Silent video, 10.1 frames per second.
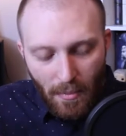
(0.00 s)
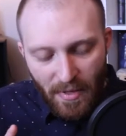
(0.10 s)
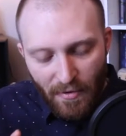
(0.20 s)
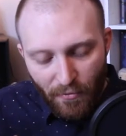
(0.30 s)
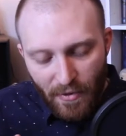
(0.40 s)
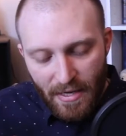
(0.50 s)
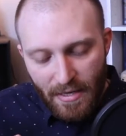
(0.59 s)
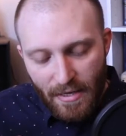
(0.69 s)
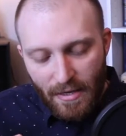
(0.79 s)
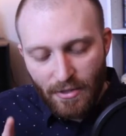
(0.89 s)
be free
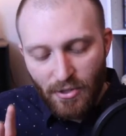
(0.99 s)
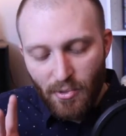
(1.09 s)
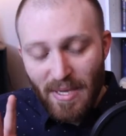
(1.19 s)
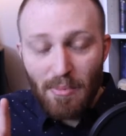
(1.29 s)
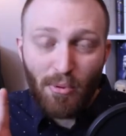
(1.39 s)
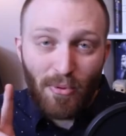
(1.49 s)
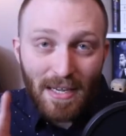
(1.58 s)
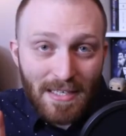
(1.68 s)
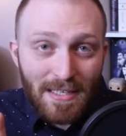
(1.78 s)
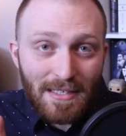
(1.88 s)
to be
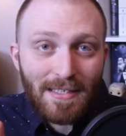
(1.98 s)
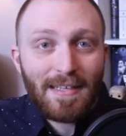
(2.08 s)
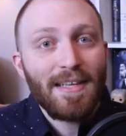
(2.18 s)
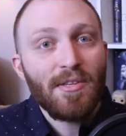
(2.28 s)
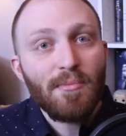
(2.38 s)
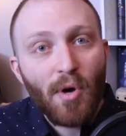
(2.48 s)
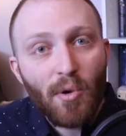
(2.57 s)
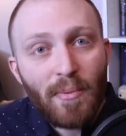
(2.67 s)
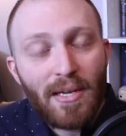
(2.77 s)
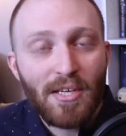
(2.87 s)
present in the
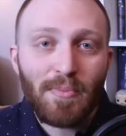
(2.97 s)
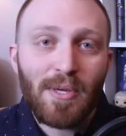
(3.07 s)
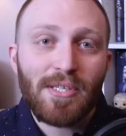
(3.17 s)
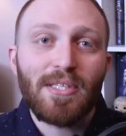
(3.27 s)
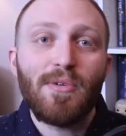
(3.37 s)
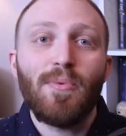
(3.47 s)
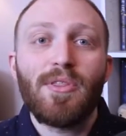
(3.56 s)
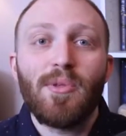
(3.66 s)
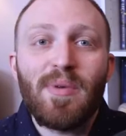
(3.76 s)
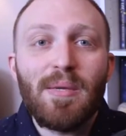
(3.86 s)
moment, especially
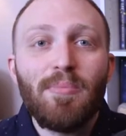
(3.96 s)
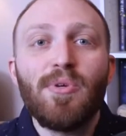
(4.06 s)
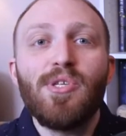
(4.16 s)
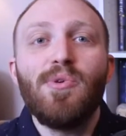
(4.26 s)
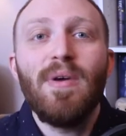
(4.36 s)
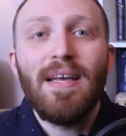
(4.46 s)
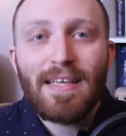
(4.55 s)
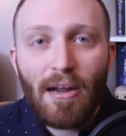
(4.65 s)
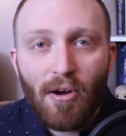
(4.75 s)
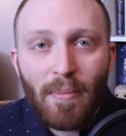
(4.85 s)
with the people you
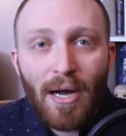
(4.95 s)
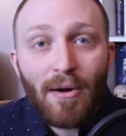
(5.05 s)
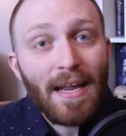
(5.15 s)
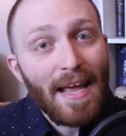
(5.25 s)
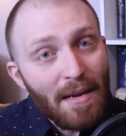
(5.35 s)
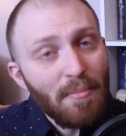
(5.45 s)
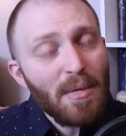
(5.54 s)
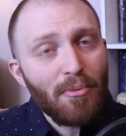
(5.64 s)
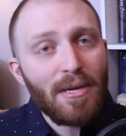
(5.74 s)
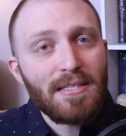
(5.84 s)
care about, and be
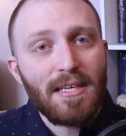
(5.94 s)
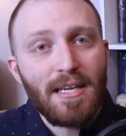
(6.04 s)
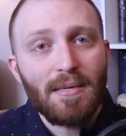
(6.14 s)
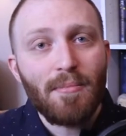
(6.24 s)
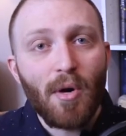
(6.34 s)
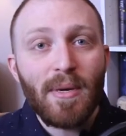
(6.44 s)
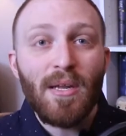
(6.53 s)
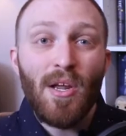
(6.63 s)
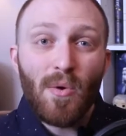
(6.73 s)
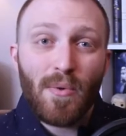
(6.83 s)
present in the moment
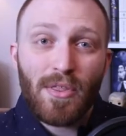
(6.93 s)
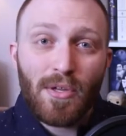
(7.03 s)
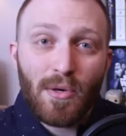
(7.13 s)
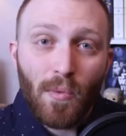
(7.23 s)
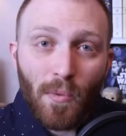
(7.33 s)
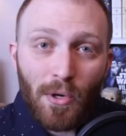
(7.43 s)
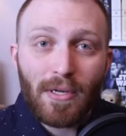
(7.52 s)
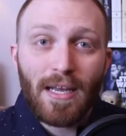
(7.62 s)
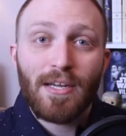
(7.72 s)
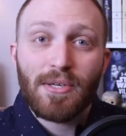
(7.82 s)
with your
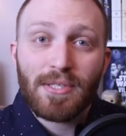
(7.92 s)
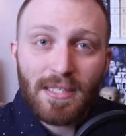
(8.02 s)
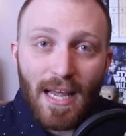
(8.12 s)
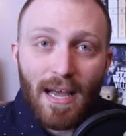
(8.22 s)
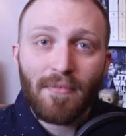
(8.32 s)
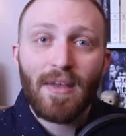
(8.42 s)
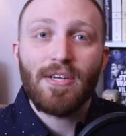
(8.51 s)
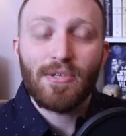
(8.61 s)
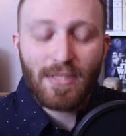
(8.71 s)
work and your staff and your